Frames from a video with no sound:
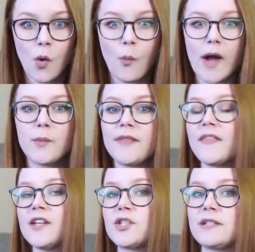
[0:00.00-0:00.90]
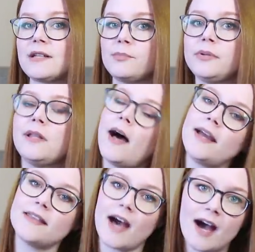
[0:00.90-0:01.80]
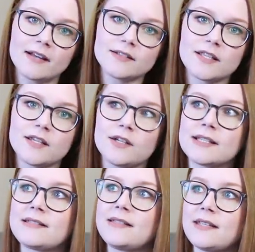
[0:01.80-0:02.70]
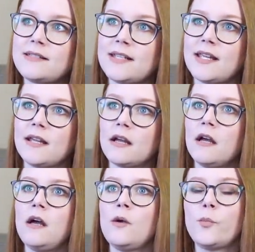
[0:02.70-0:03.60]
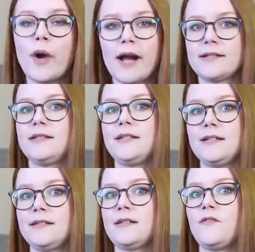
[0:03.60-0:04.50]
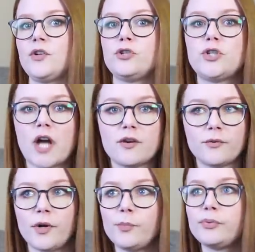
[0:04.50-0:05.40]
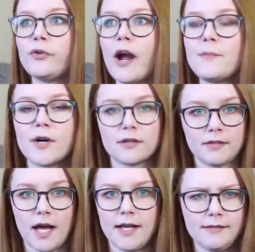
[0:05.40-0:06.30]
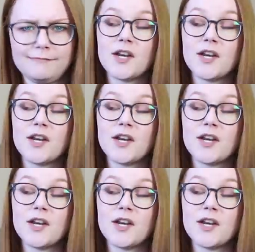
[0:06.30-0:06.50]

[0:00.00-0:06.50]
why wouldn't they just apply that to their existing practices of their general Primark line?